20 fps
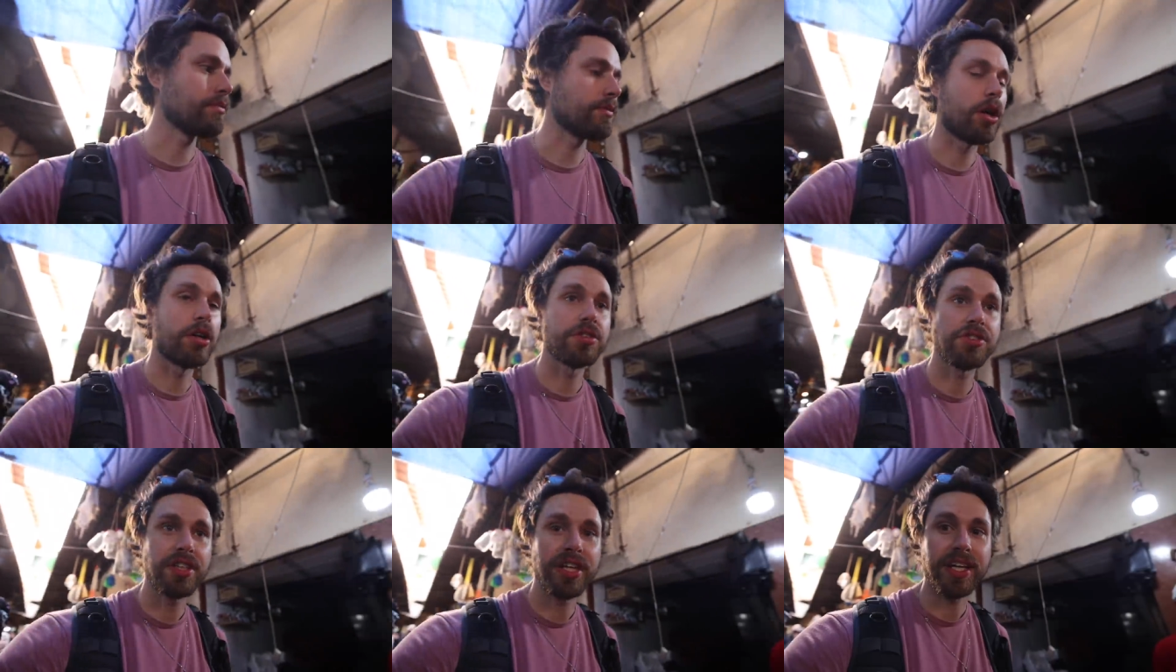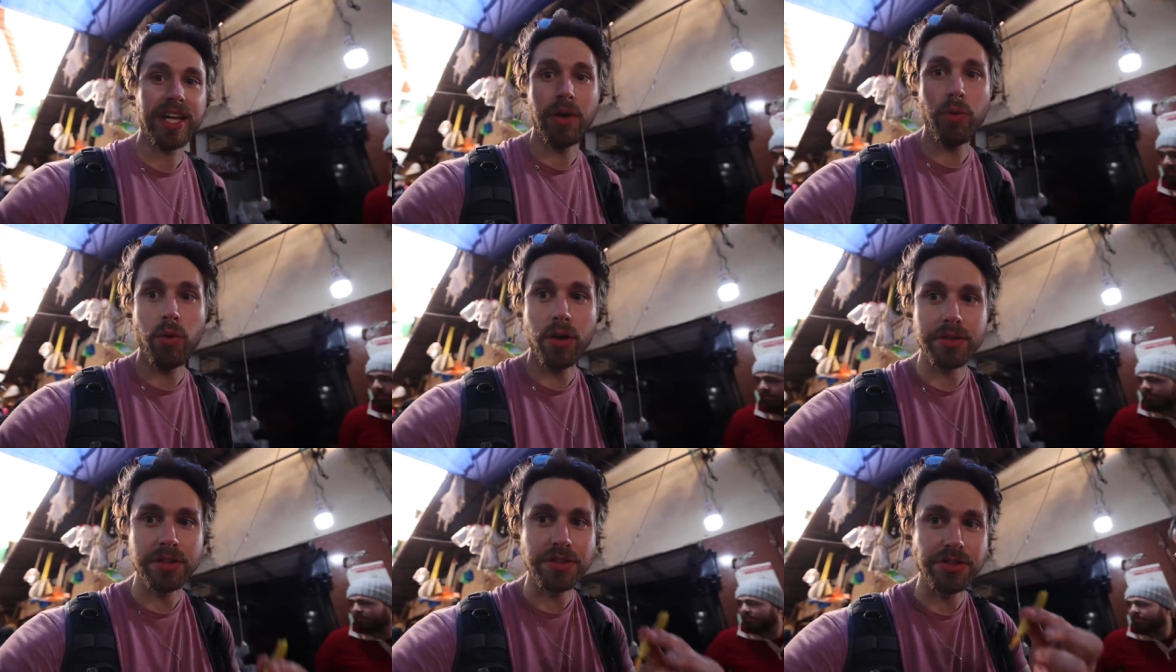Honestly, I can't
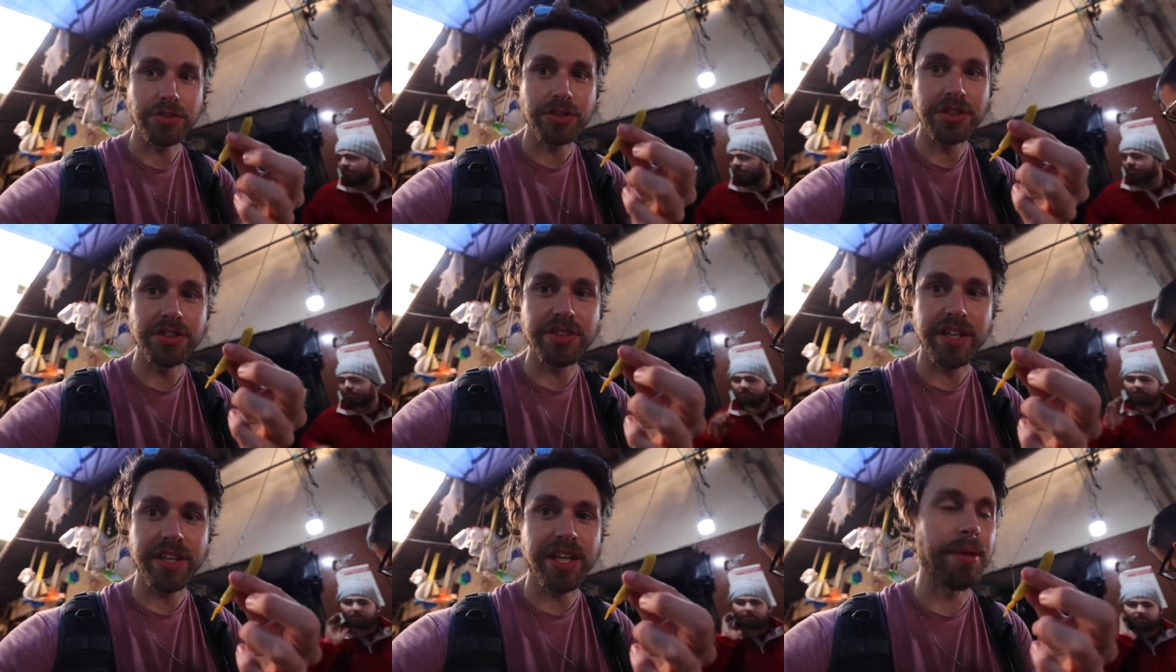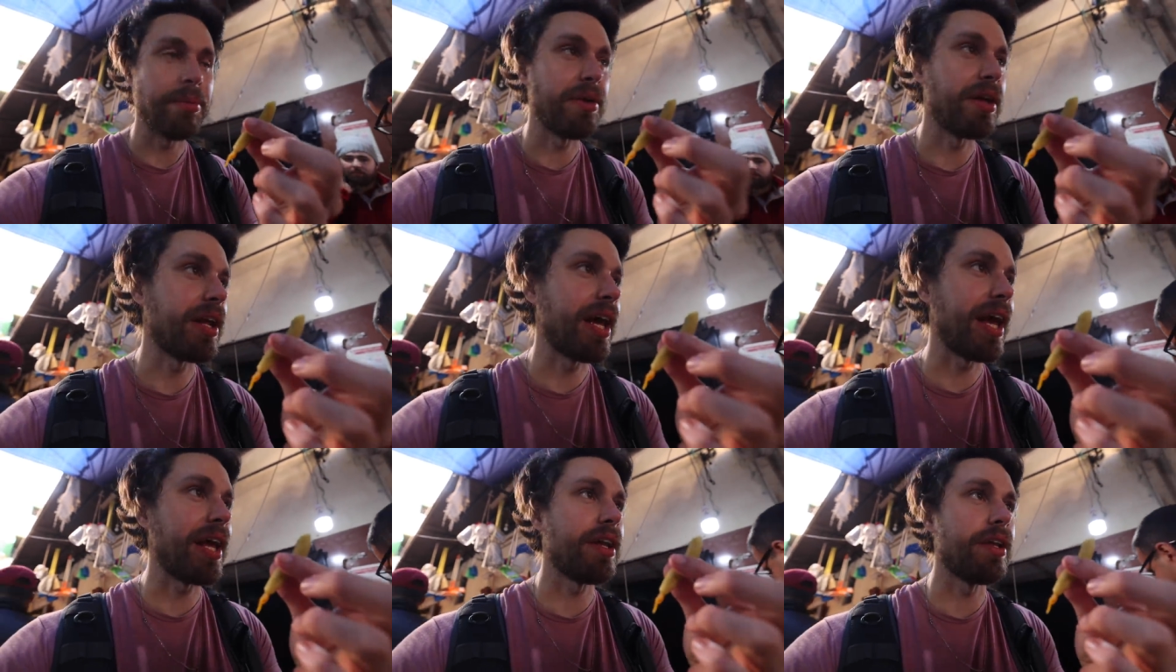walk these streets. and I keep
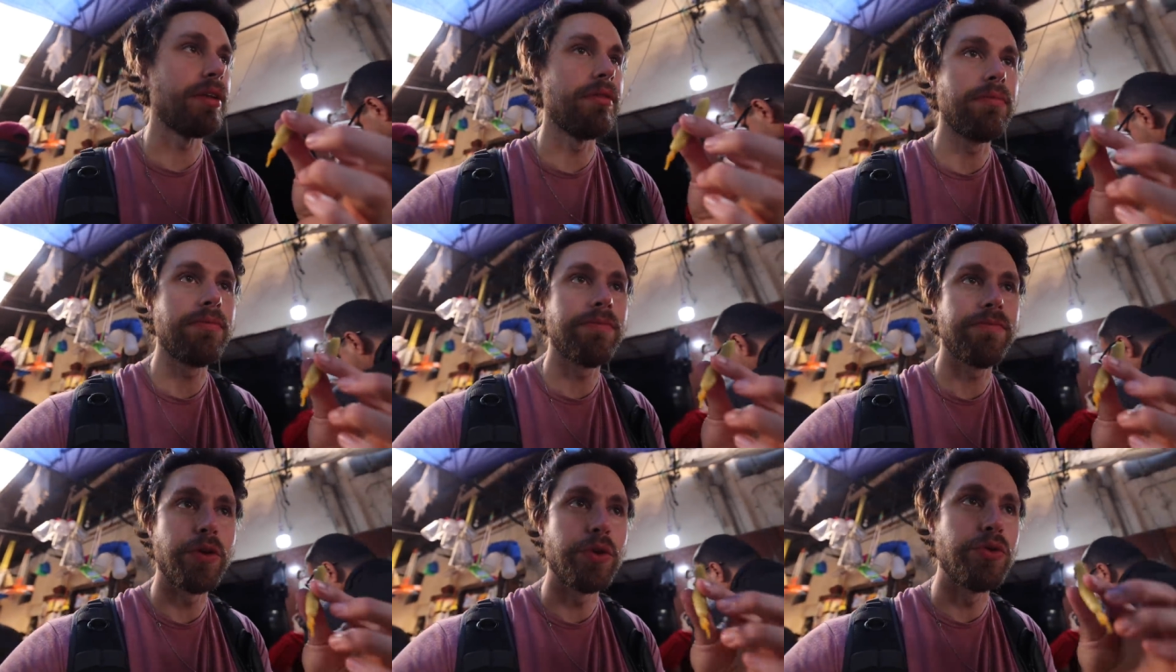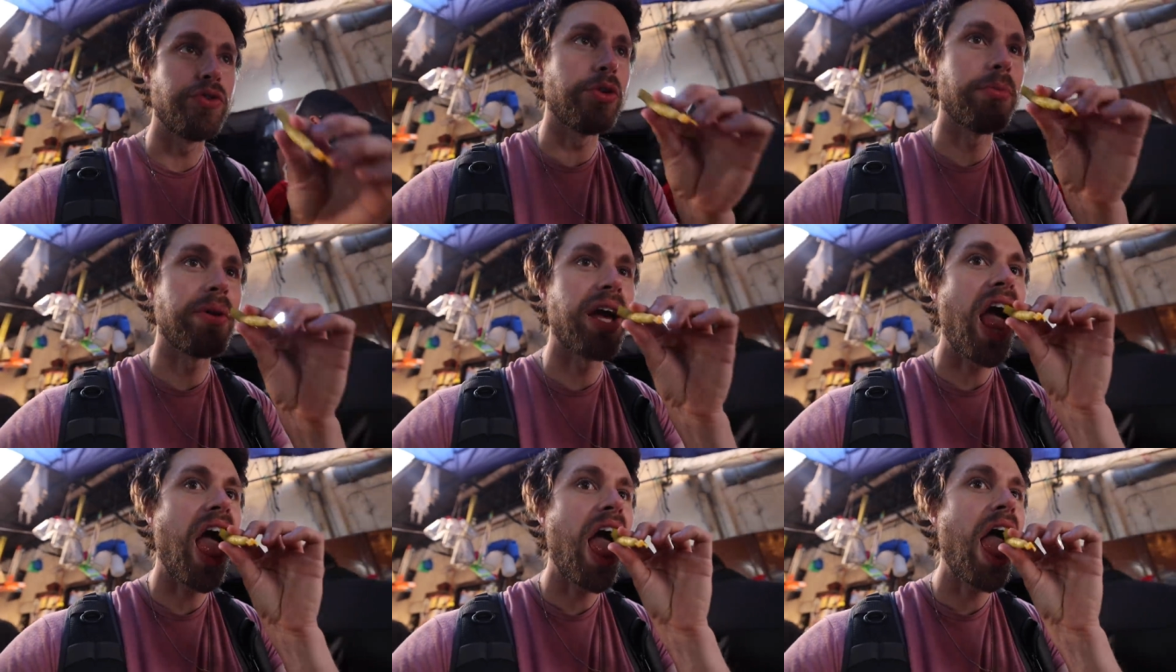getting handed food to
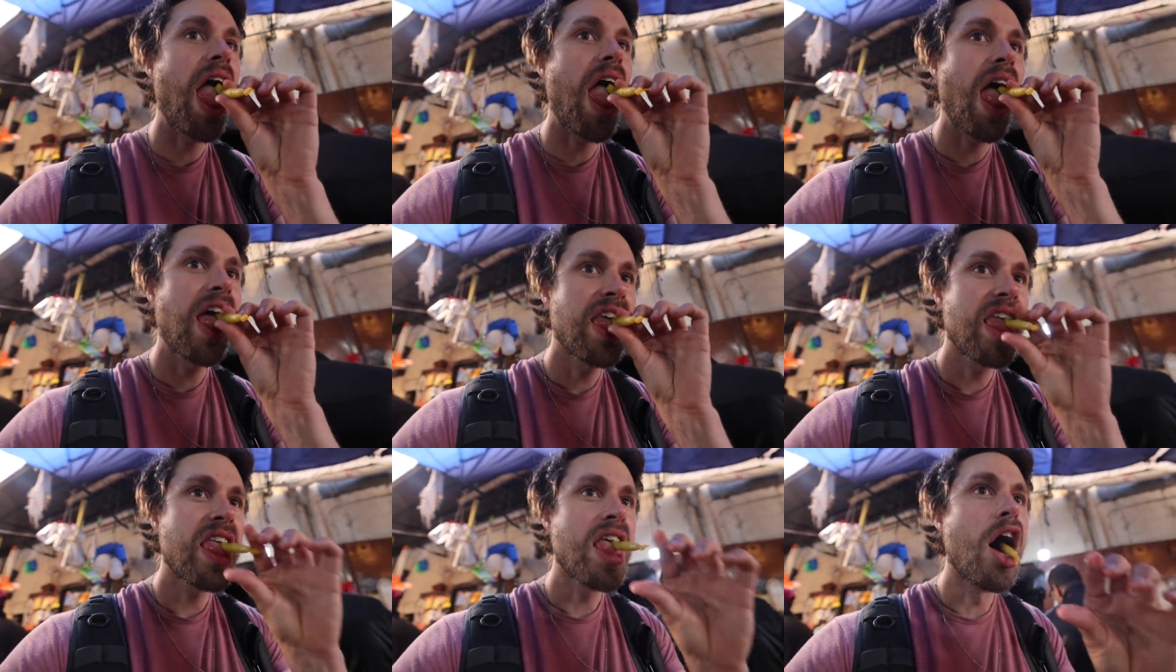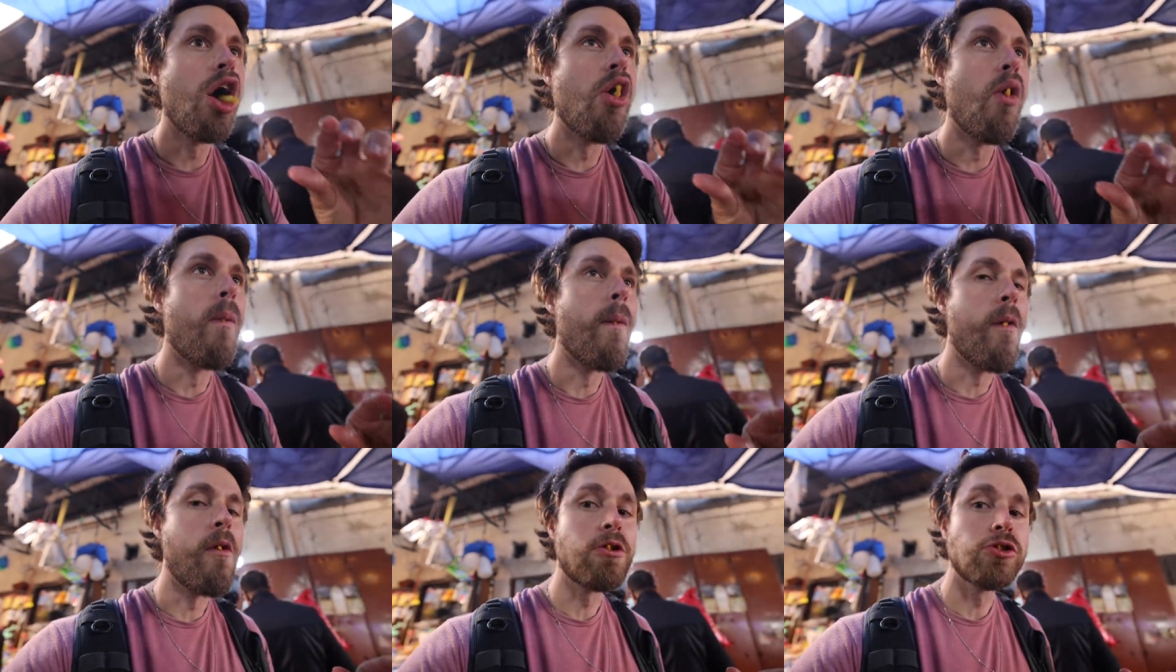me.
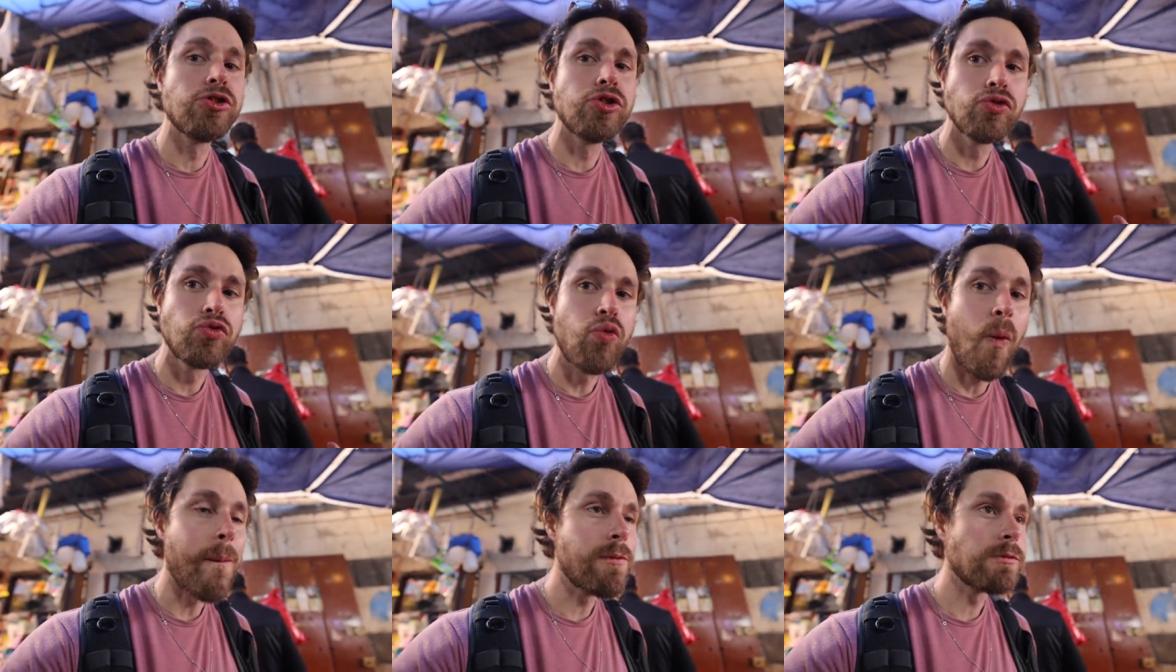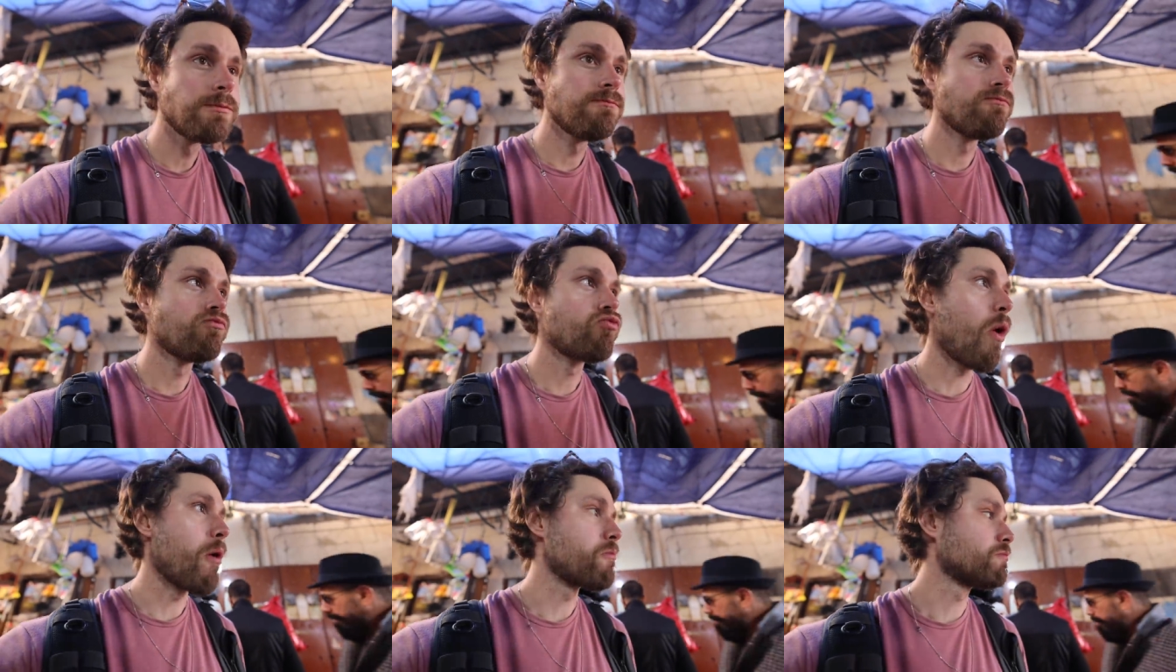Welcome to
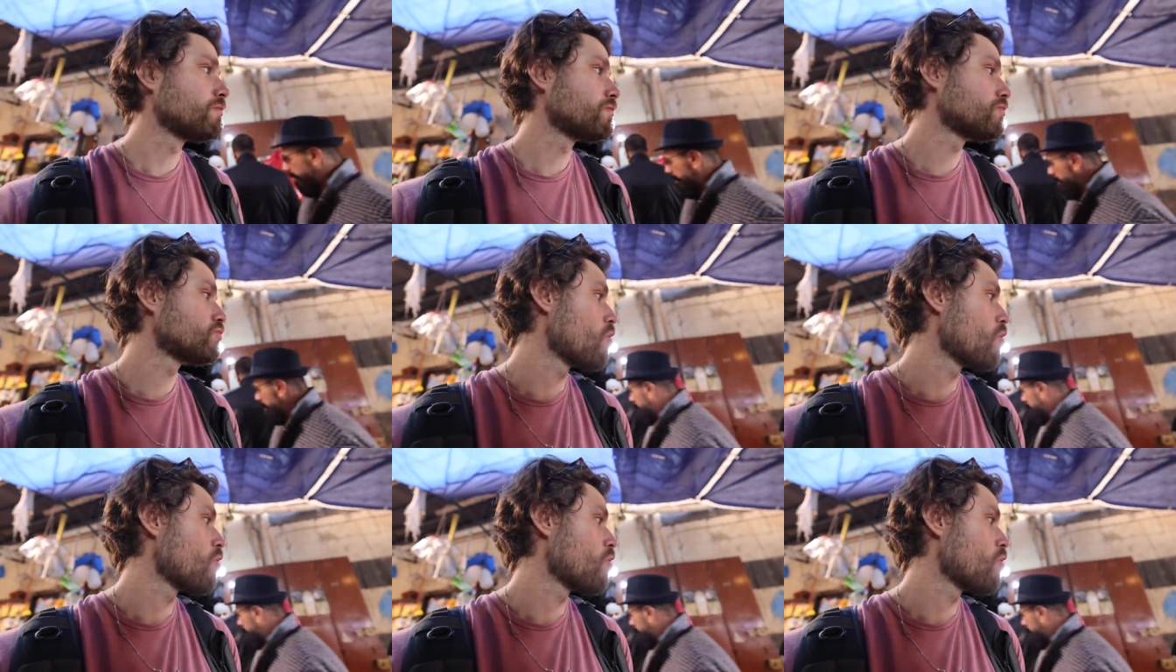Tripoli.